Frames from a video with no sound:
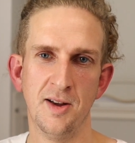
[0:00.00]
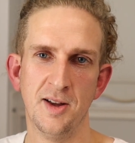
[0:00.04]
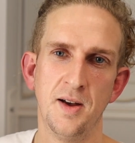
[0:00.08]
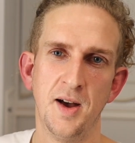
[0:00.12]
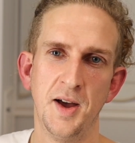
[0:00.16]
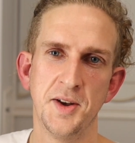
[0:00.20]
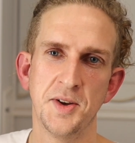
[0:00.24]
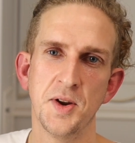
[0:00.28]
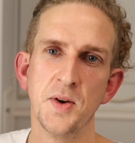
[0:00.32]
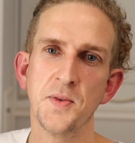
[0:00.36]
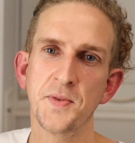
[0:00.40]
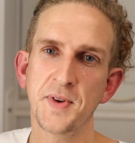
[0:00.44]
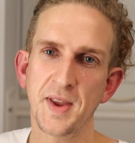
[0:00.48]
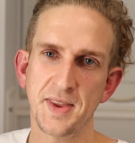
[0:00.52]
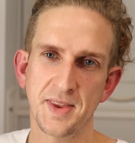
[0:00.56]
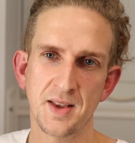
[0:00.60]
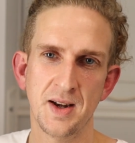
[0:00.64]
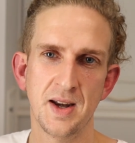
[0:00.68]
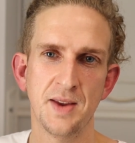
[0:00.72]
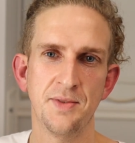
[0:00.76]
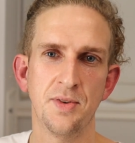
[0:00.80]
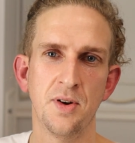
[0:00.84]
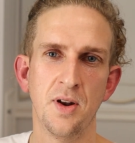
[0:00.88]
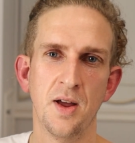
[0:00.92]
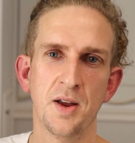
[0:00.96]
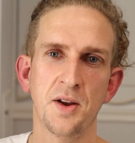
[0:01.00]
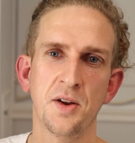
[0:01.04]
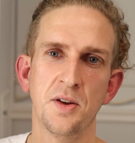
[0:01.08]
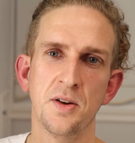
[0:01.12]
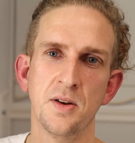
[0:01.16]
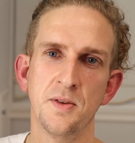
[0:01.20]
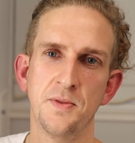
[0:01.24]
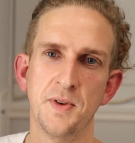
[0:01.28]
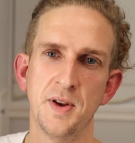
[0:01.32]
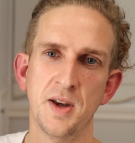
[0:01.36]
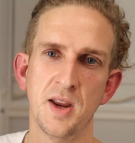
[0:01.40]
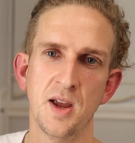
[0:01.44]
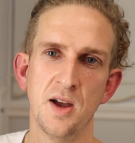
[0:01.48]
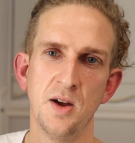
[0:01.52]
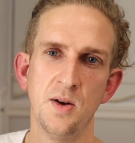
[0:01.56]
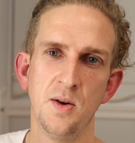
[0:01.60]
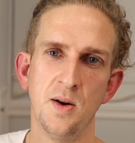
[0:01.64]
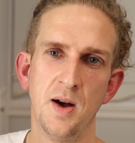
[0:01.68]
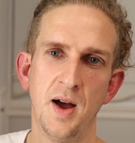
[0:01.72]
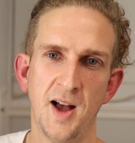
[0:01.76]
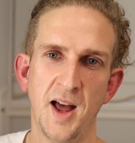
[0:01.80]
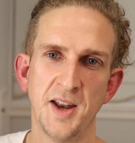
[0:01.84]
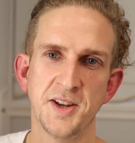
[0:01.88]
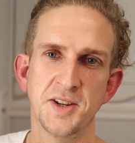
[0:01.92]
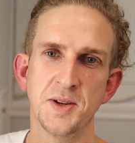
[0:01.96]
And don't forget to leave a like on the video
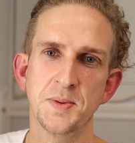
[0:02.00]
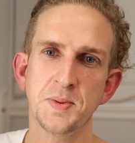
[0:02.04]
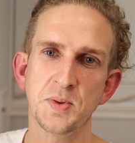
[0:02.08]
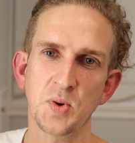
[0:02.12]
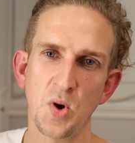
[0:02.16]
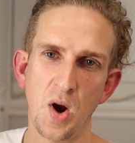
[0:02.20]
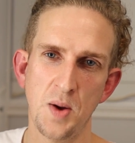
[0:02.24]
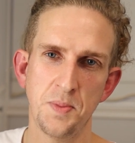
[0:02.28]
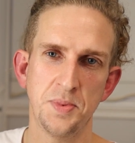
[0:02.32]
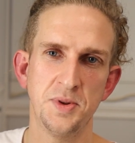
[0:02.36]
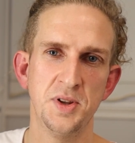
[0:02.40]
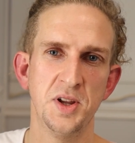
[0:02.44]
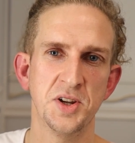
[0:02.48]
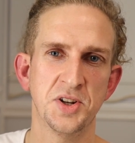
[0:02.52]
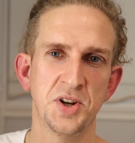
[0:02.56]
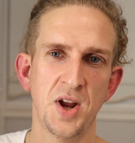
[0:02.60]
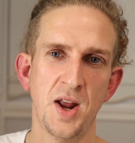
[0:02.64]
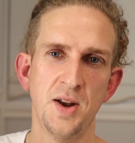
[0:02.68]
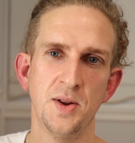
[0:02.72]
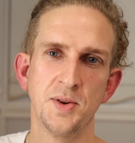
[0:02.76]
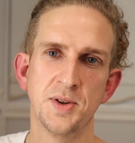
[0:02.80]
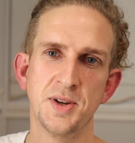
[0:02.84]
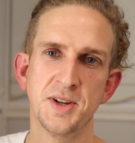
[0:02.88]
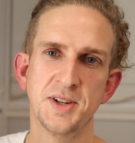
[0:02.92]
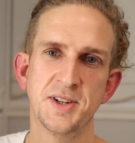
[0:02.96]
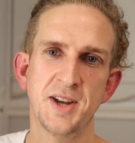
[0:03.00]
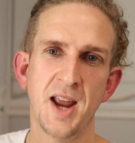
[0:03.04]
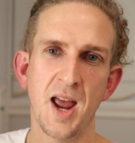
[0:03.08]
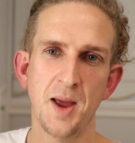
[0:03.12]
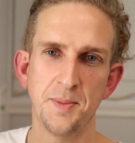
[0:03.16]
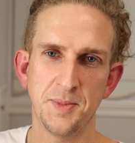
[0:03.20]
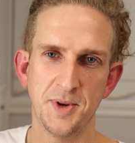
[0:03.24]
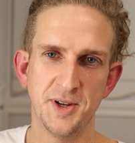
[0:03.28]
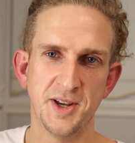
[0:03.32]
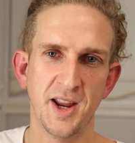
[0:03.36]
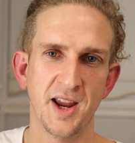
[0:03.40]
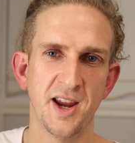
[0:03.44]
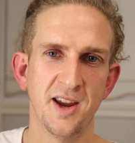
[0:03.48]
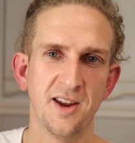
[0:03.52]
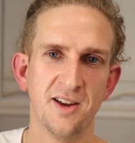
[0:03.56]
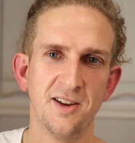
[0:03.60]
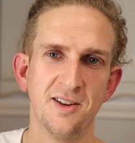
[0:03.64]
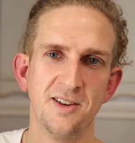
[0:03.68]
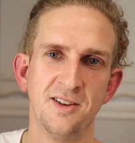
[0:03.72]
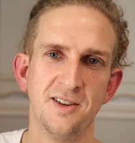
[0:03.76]
and subscribe to the channel to stay up to date.